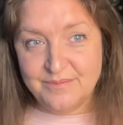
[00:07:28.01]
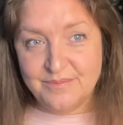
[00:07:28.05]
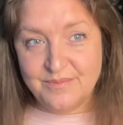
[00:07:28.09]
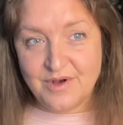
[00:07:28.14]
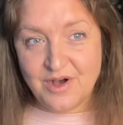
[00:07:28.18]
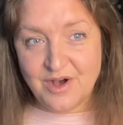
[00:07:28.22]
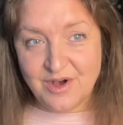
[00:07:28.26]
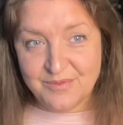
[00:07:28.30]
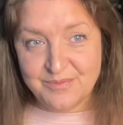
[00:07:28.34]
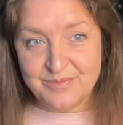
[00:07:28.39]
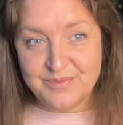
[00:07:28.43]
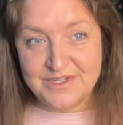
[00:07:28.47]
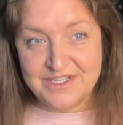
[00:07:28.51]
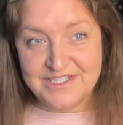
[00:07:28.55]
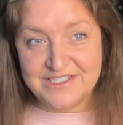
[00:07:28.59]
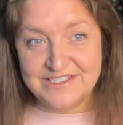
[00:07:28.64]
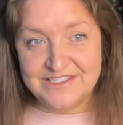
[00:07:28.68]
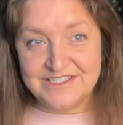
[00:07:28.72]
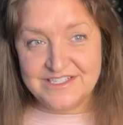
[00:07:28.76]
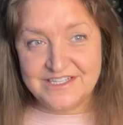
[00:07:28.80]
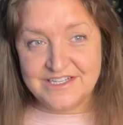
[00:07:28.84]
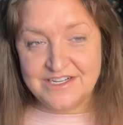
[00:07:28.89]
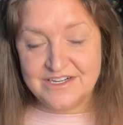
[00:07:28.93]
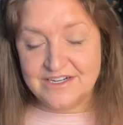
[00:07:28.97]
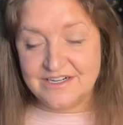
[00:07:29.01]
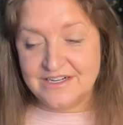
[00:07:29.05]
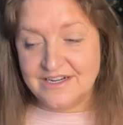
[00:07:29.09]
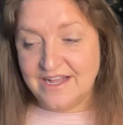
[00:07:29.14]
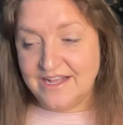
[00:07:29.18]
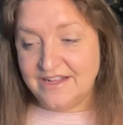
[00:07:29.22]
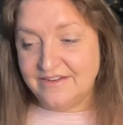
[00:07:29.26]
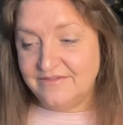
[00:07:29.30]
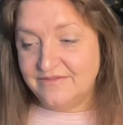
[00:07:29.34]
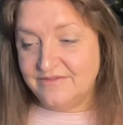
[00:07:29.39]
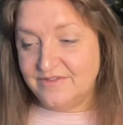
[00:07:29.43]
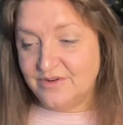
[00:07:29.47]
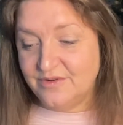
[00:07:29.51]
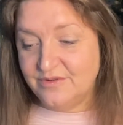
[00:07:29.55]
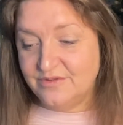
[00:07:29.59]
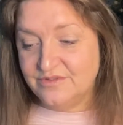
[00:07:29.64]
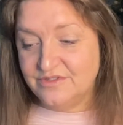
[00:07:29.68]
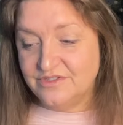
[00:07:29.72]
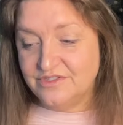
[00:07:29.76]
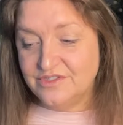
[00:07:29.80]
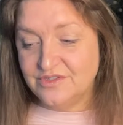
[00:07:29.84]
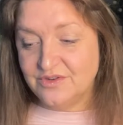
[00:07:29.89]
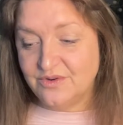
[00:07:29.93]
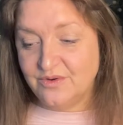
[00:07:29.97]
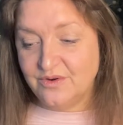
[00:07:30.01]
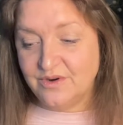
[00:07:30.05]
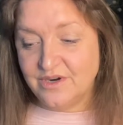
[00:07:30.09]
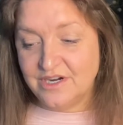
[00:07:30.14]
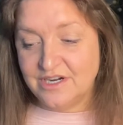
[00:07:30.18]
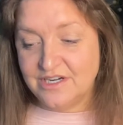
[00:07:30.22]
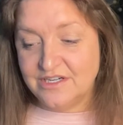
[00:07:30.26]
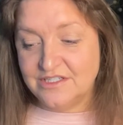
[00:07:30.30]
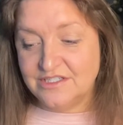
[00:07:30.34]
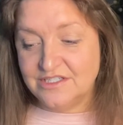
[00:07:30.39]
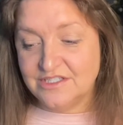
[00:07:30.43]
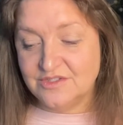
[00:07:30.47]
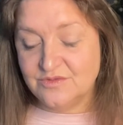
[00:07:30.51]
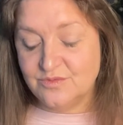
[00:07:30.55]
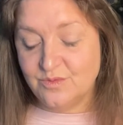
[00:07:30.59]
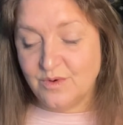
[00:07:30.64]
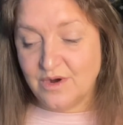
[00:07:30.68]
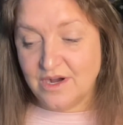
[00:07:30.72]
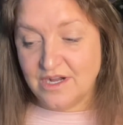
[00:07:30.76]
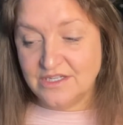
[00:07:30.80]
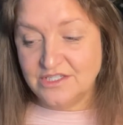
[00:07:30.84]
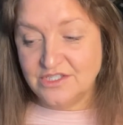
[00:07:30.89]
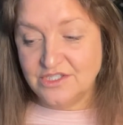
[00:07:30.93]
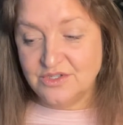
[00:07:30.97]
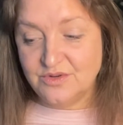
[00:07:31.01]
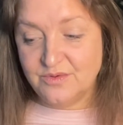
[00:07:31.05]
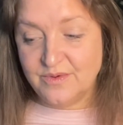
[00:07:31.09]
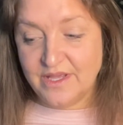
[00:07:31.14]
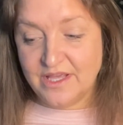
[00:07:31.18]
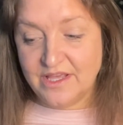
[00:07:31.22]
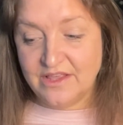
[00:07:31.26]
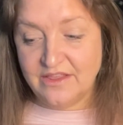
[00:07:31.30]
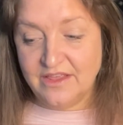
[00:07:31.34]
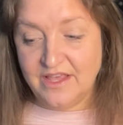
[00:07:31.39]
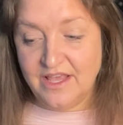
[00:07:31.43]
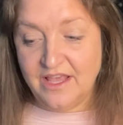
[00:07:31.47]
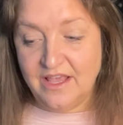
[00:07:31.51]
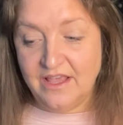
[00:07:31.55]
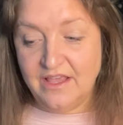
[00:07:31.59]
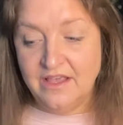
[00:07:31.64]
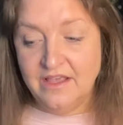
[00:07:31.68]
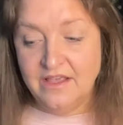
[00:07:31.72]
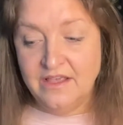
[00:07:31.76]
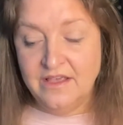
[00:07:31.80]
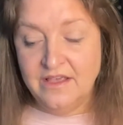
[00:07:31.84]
pop into your headphones or just watch quickly.